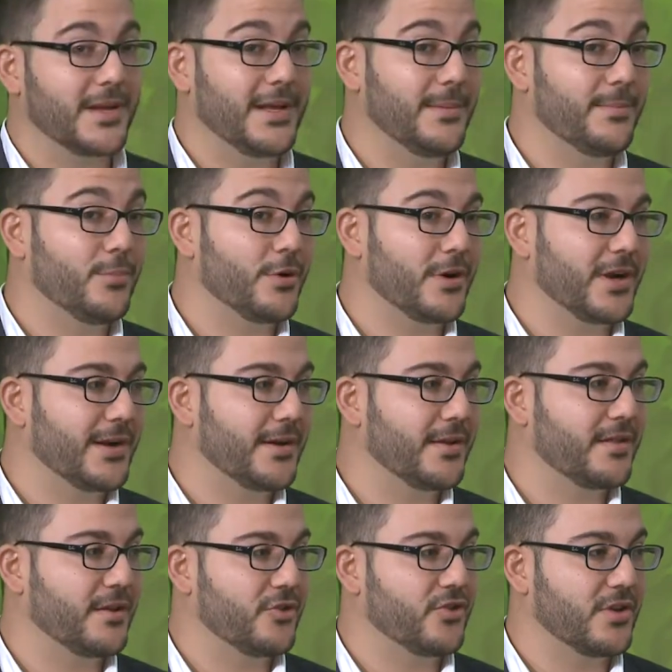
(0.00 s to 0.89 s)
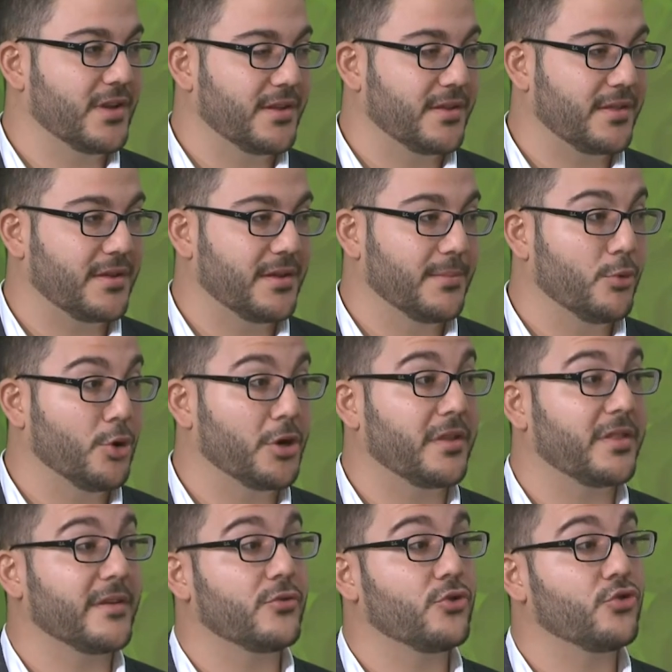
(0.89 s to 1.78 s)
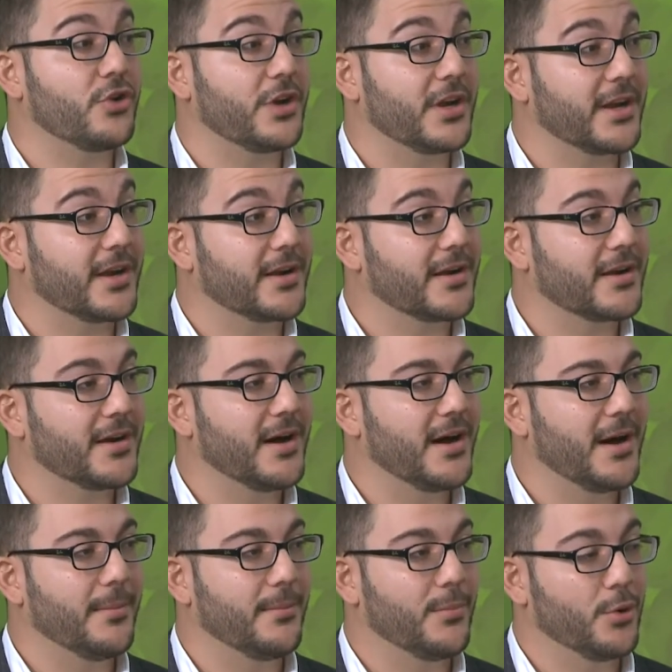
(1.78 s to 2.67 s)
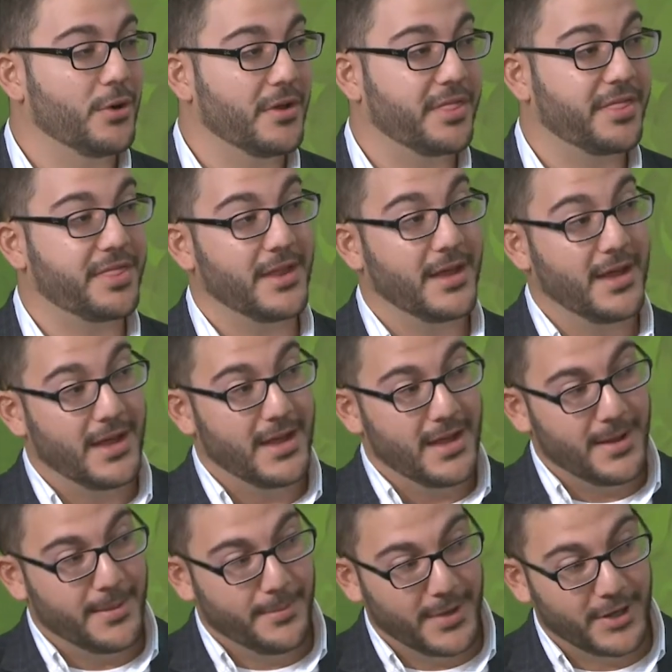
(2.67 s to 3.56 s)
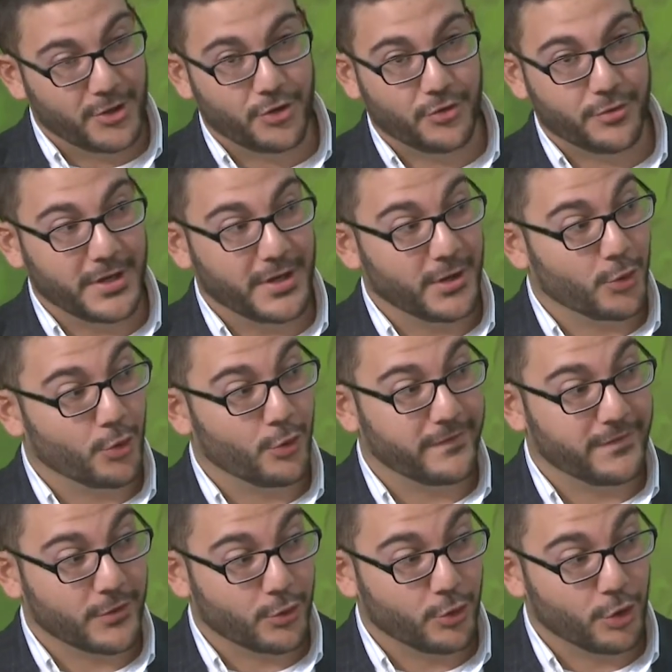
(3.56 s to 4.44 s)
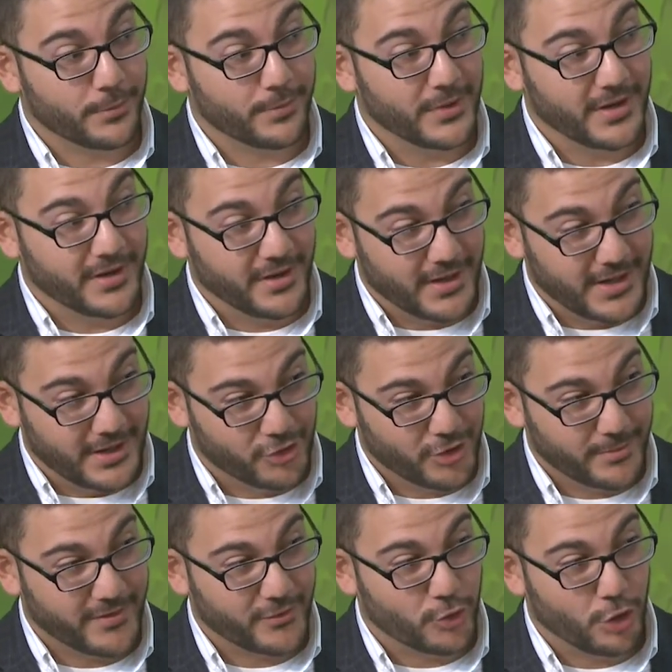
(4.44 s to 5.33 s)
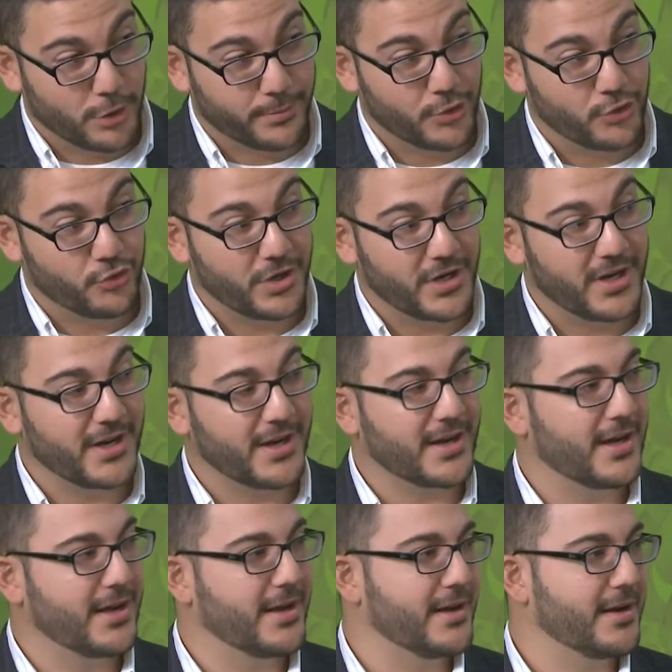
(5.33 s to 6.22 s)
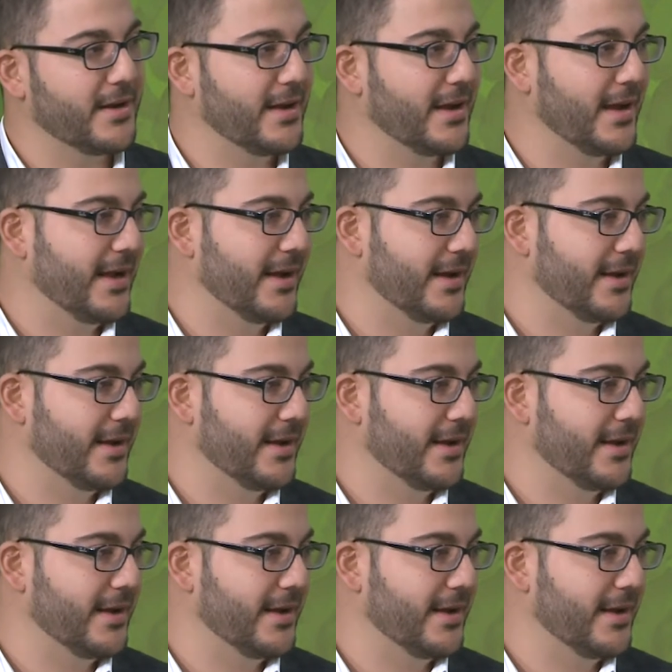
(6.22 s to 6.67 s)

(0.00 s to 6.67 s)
key points, such as the importance of training, both mid-career in terms of corporate training and